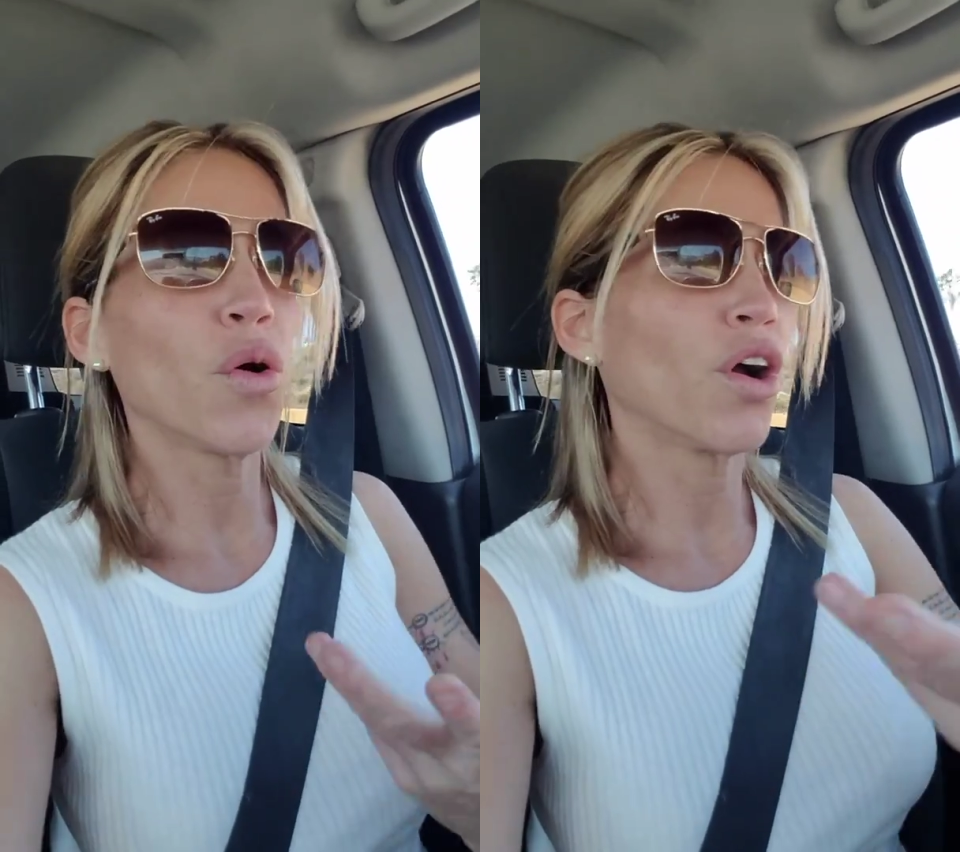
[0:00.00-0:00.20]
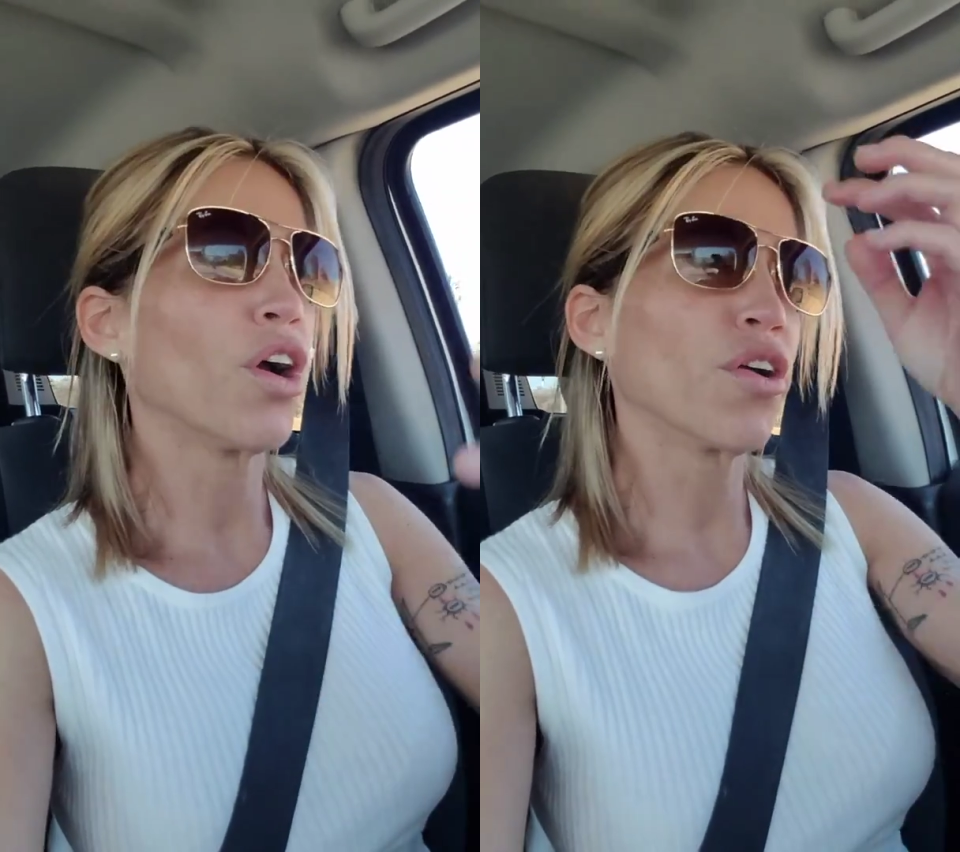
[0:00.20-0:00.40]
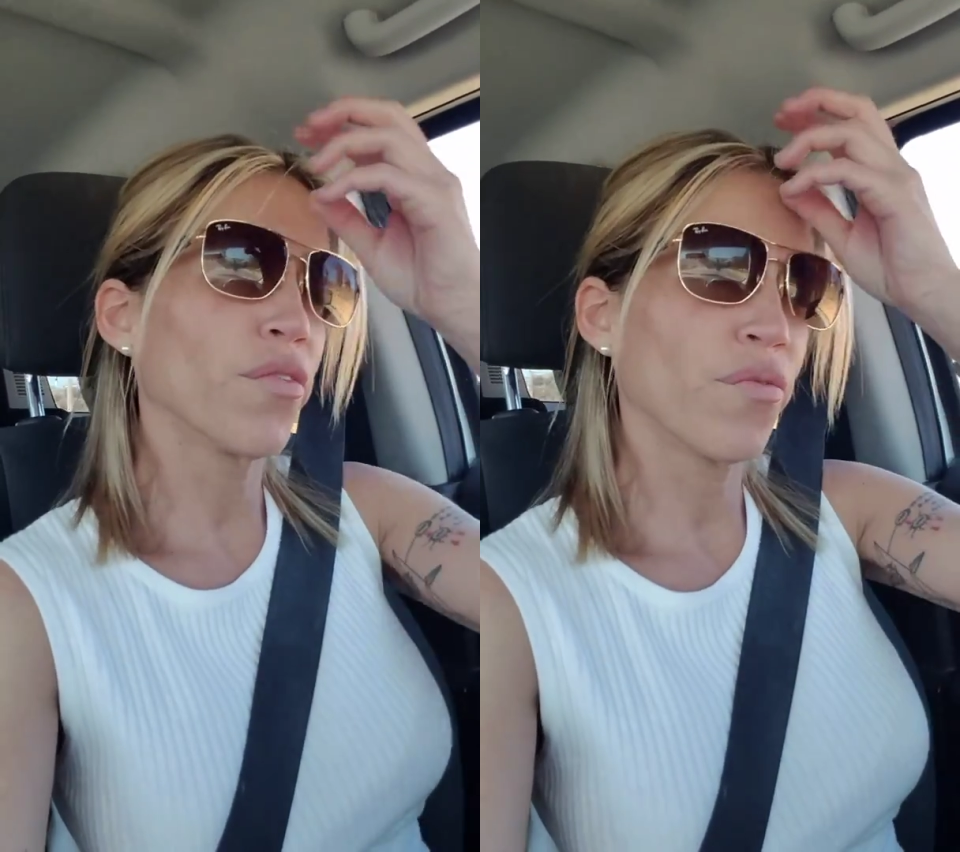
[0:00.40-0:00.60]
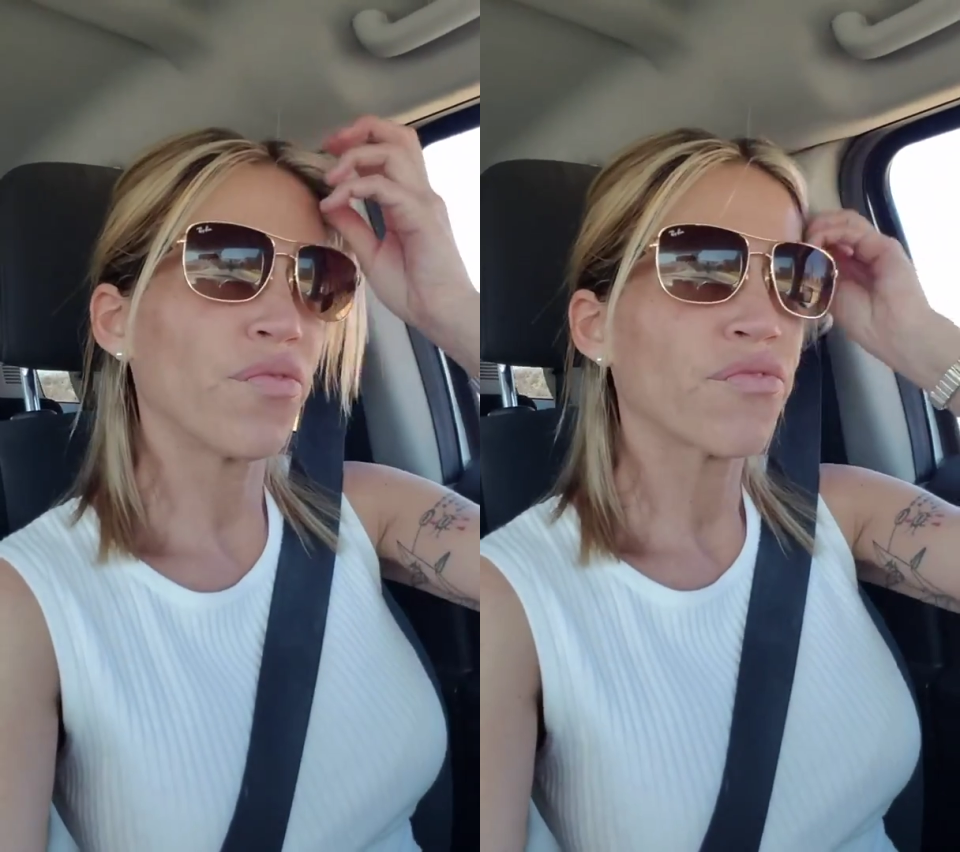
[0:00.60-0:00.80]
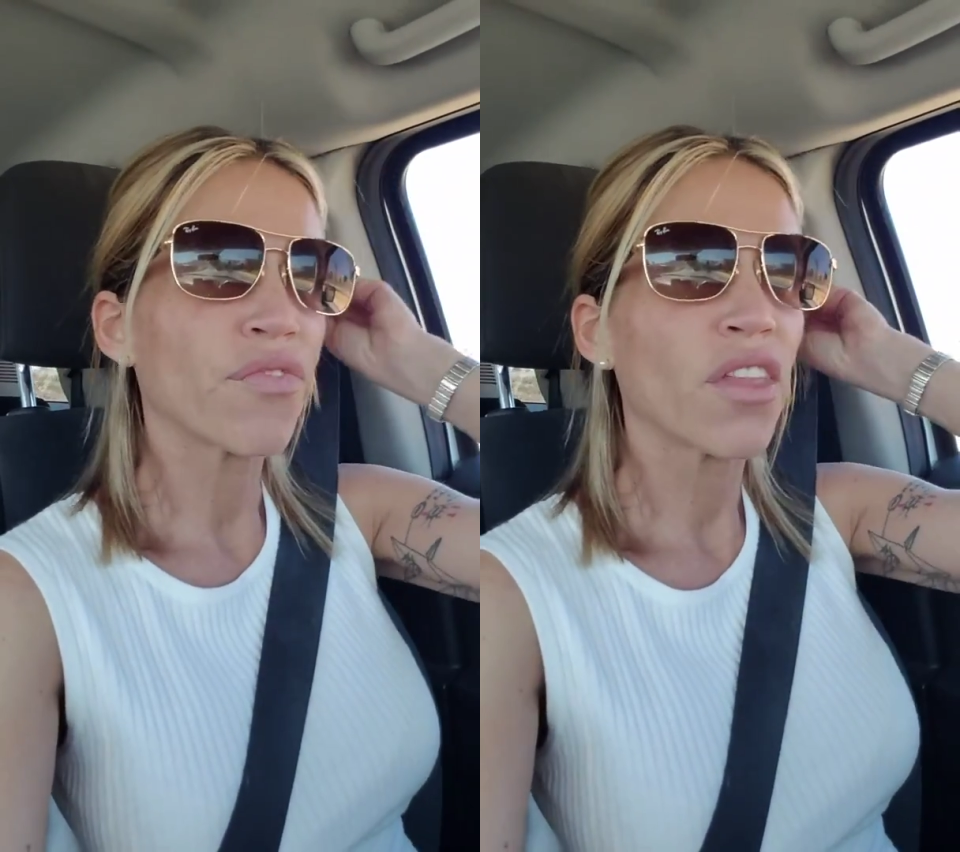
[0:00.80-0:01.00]
or,
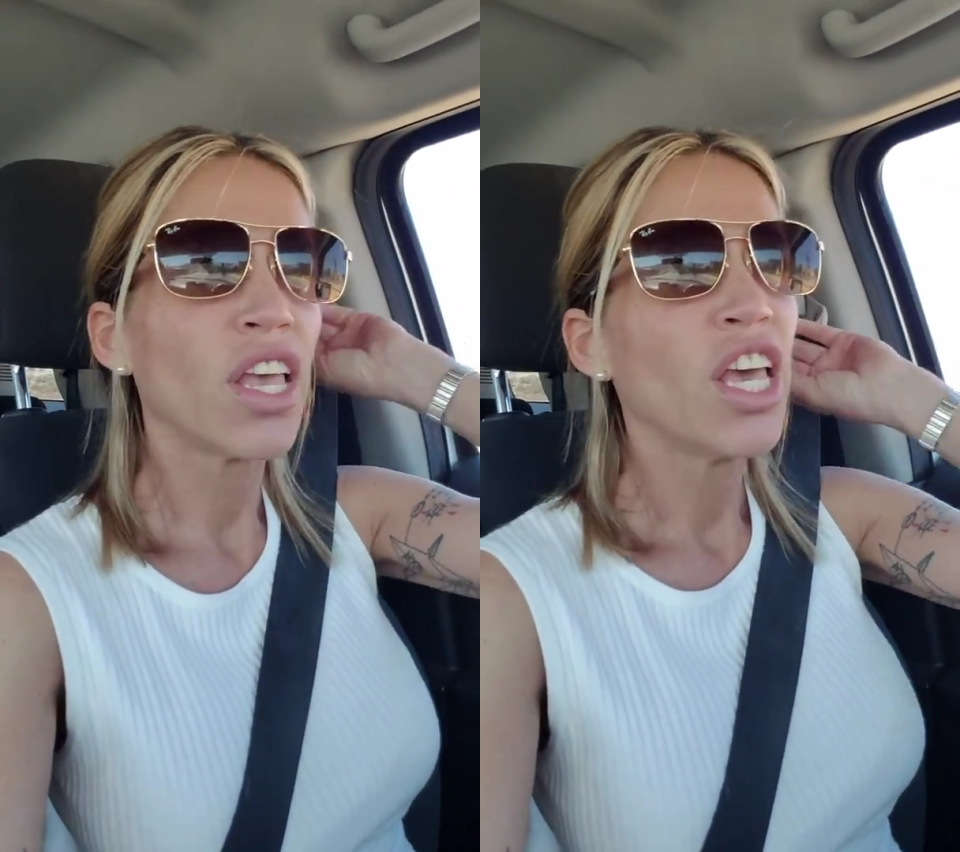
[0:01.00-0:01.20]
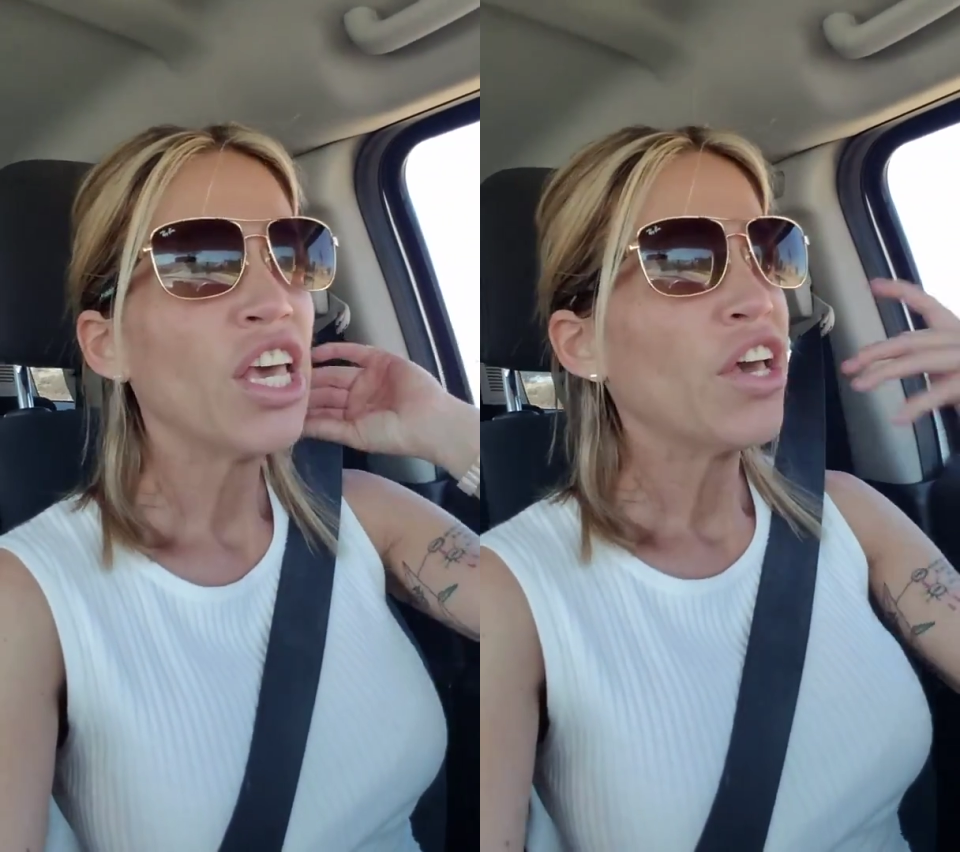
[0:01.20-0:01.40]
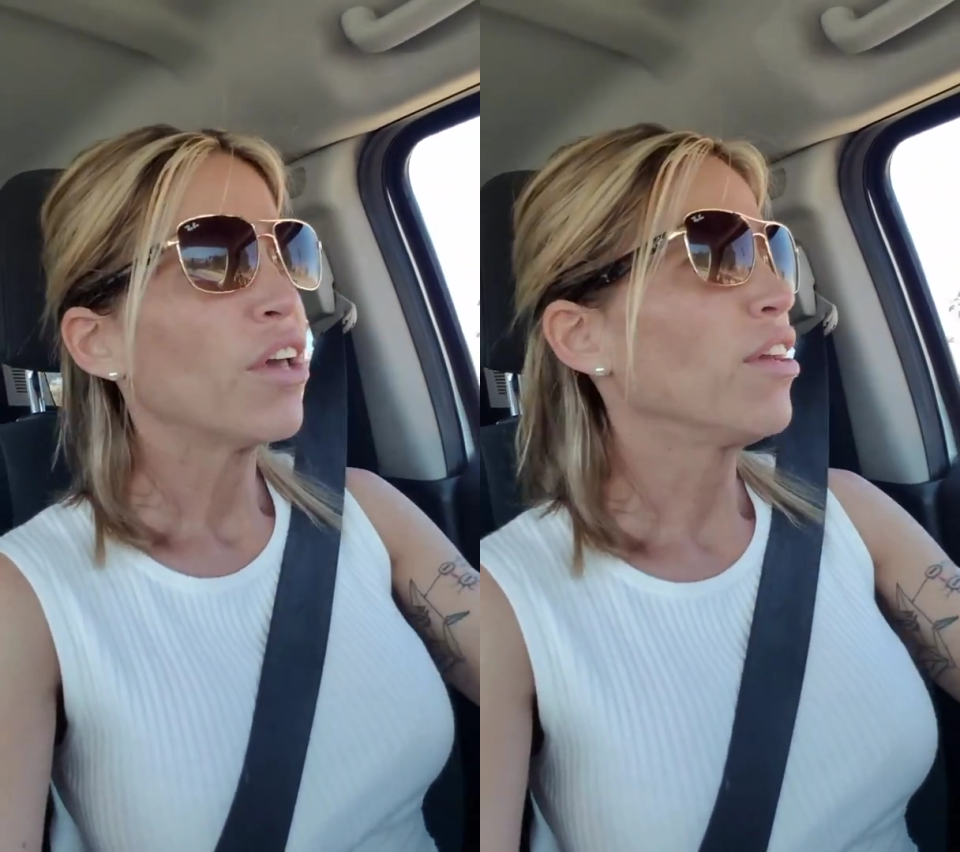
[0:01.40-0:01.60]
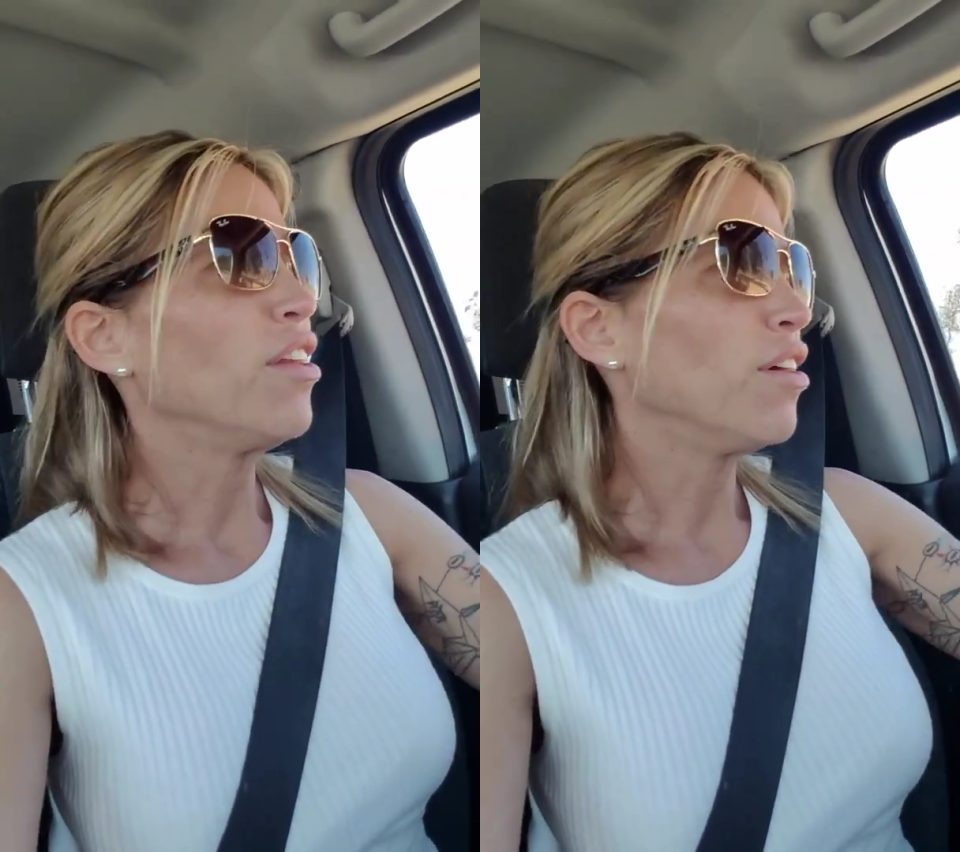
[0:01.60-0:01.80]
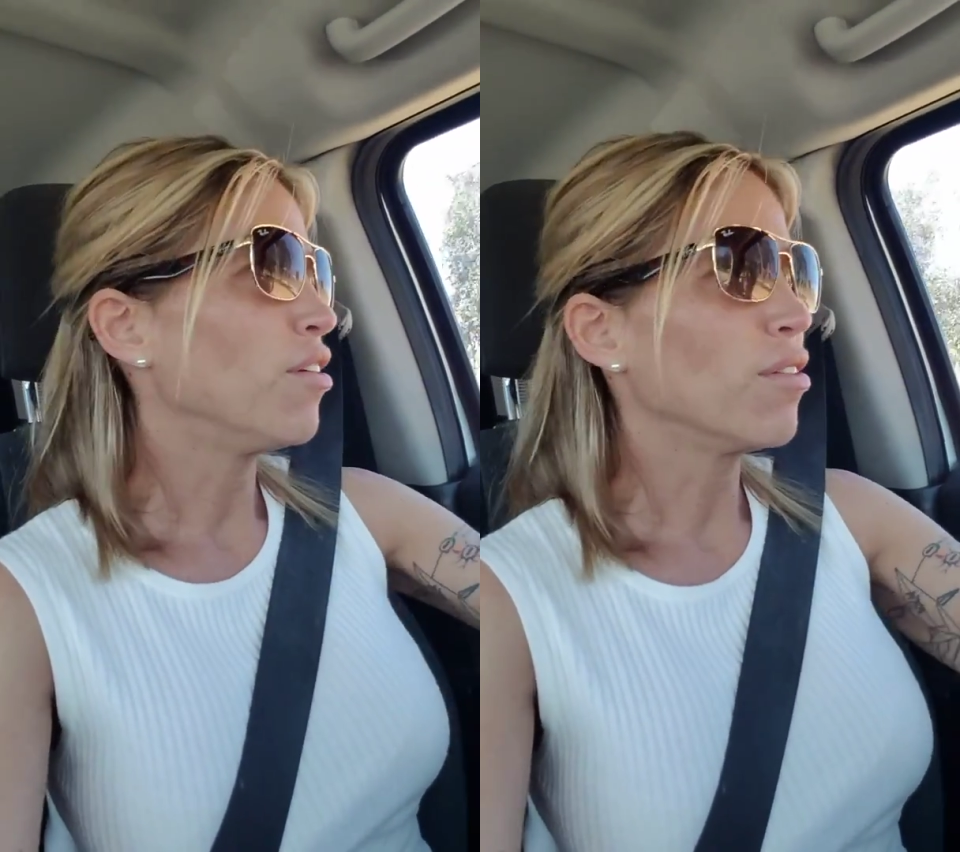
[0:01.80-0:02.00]
you
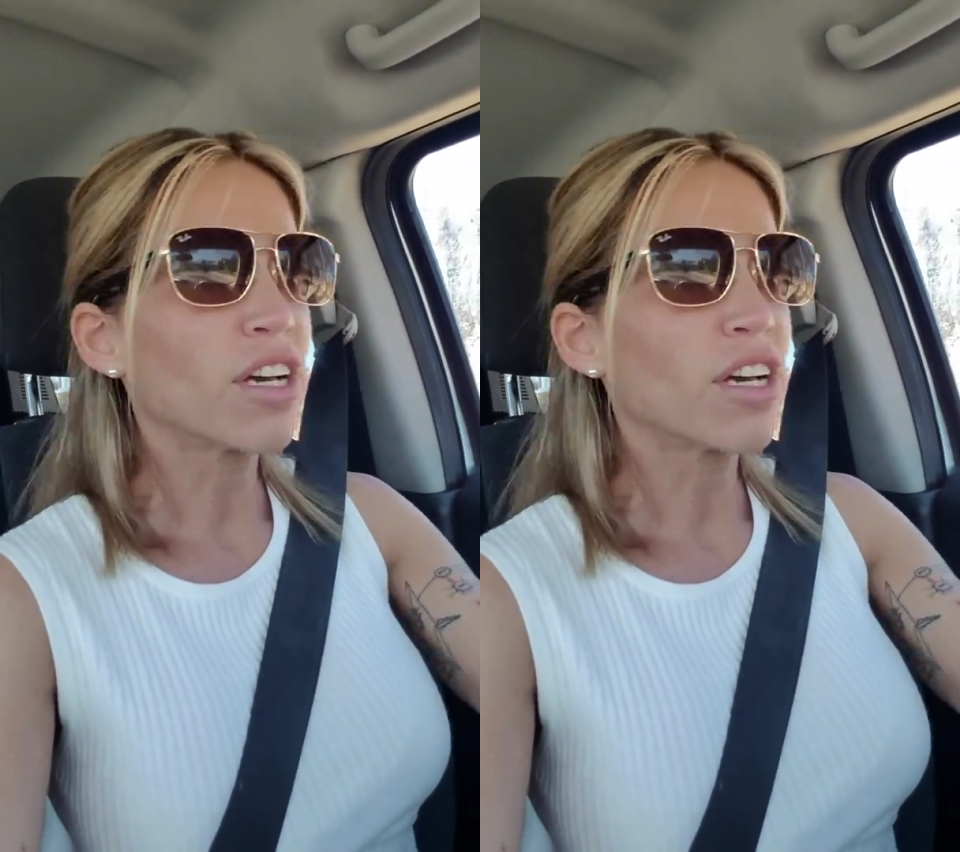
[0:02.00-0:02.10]
know,